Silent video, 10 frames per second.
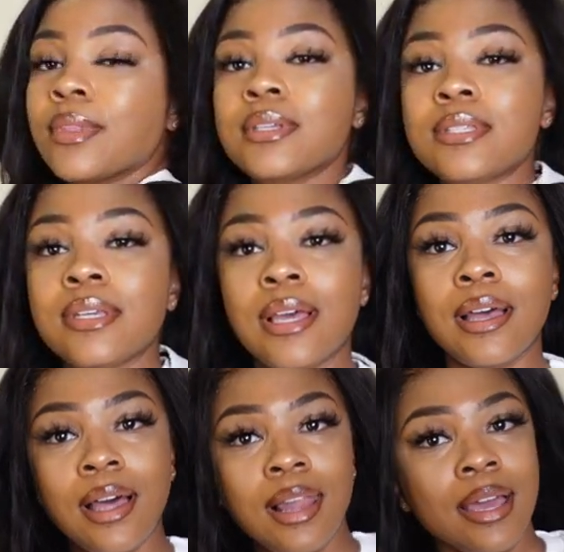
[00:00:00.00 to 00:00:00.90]
So yeah,
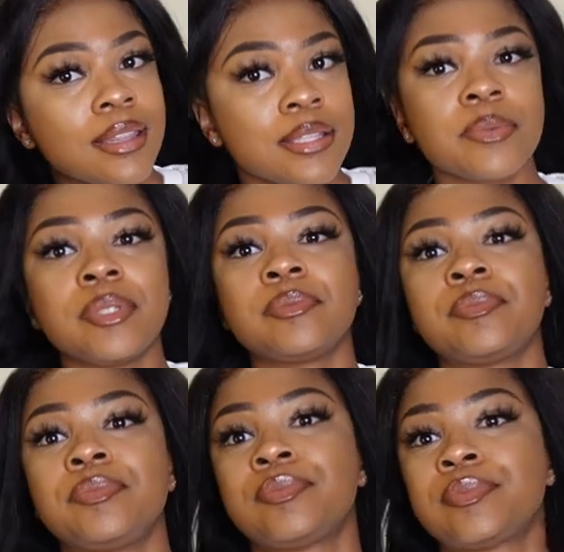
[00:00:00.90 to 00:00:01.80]
I like this one.
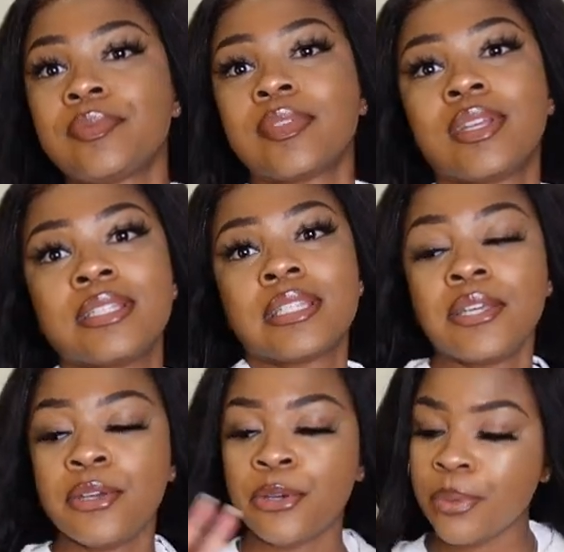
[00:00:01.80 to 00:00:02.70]
It's
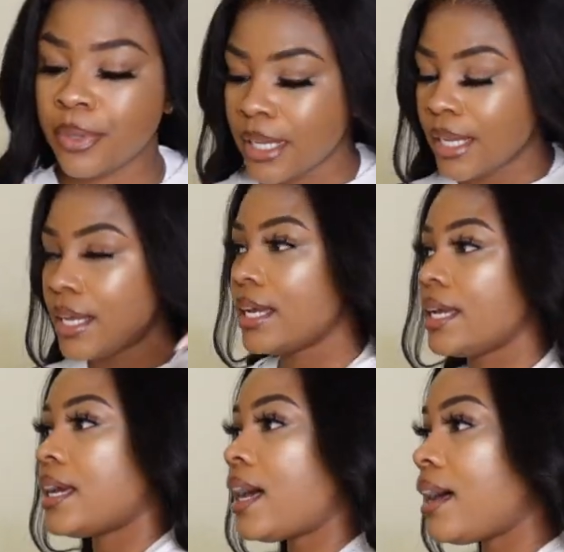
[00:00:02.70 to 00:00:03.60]
cute.
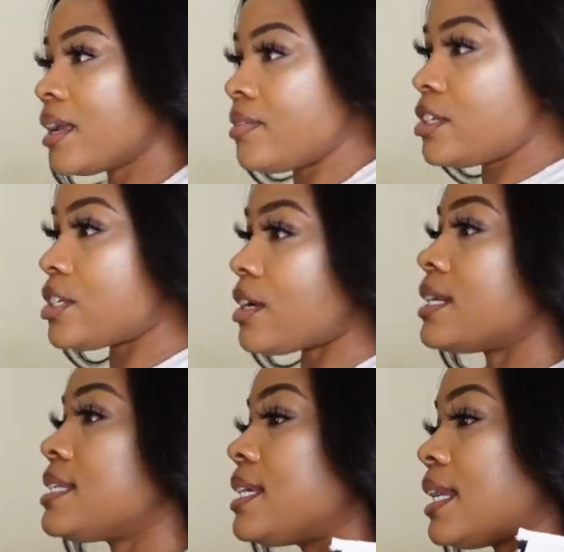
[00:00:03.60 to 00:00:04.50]
I'll give the shirt
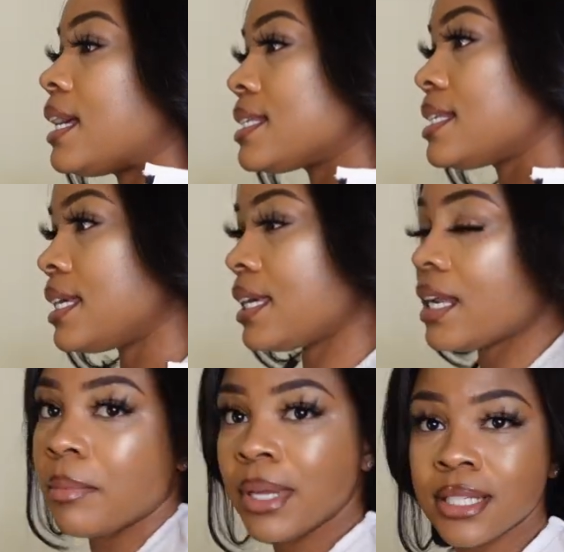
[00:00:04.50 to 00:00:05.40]
a 10 out of 10.
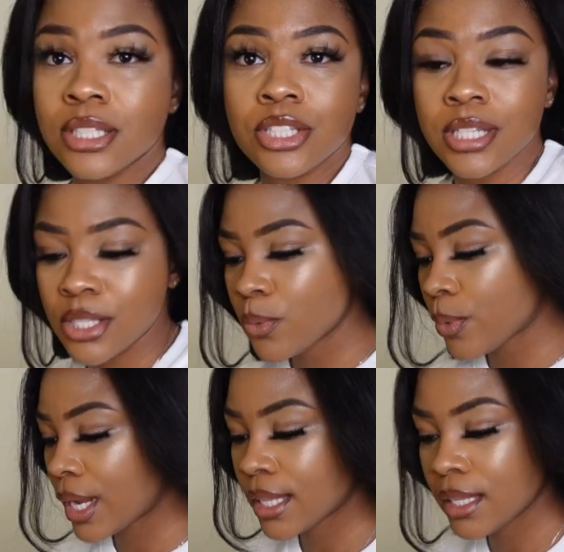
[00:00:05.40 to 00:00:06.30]
I mean, it's just a
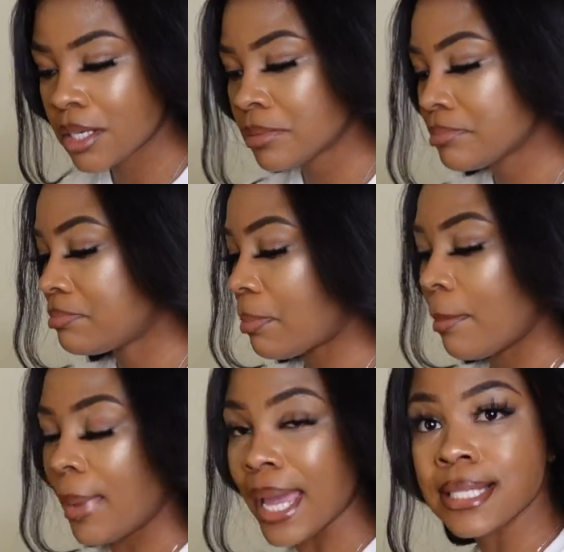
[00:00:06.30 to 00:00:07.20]
regular,
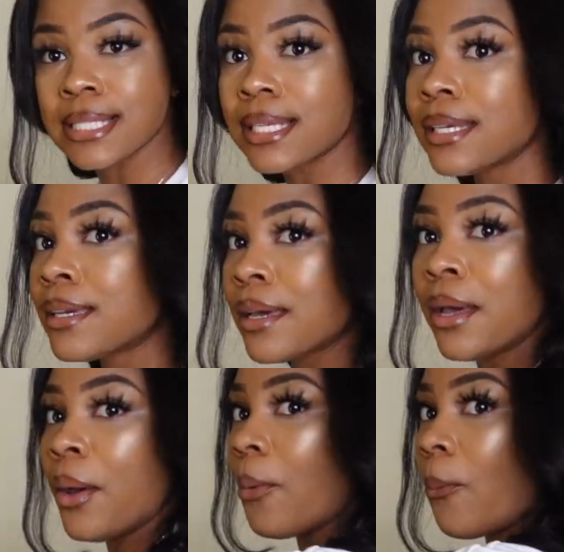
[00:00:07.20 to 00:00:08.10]
basic
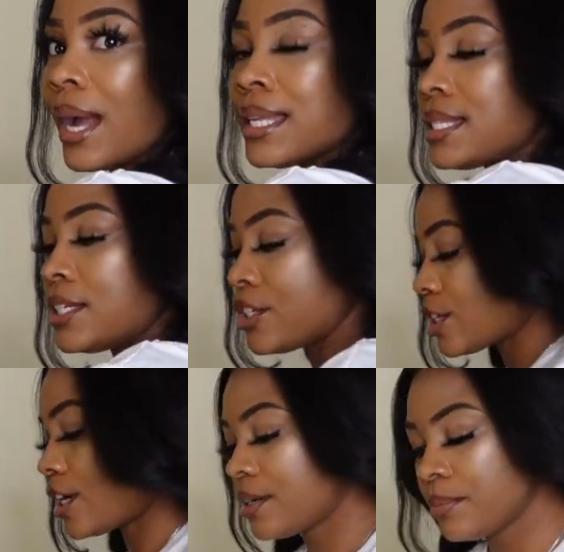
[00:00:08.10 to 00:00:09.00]
white
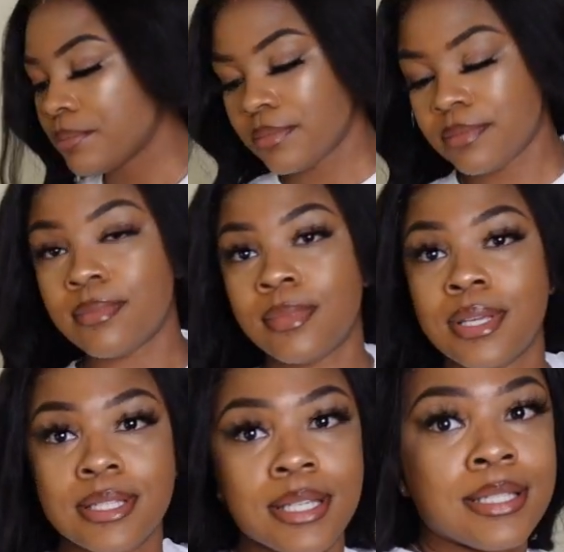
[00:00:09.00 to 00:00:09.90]
t-shirt that
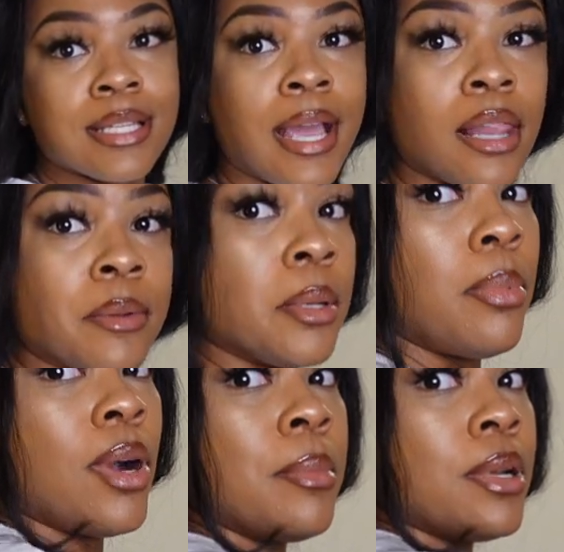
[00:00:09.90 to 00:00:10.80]
says gallery
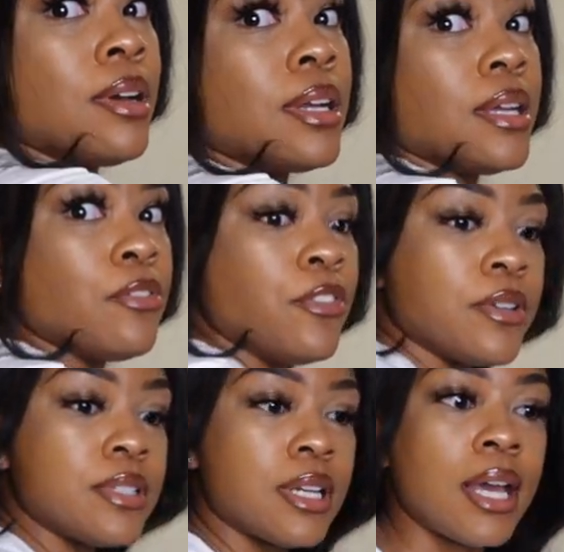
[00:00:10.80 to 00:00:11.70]
department on it. It
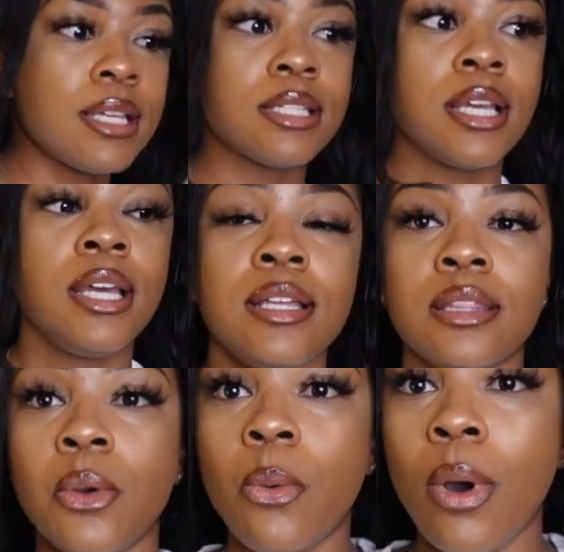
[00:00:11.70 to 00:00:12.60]
feels nice.
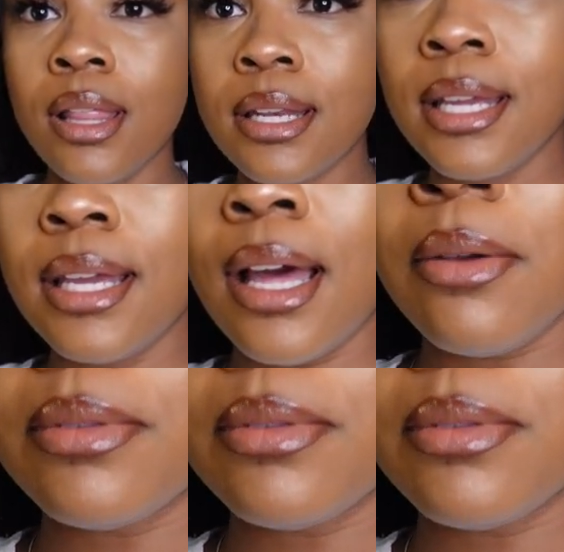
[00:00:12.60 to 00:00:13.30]
The quality, I don't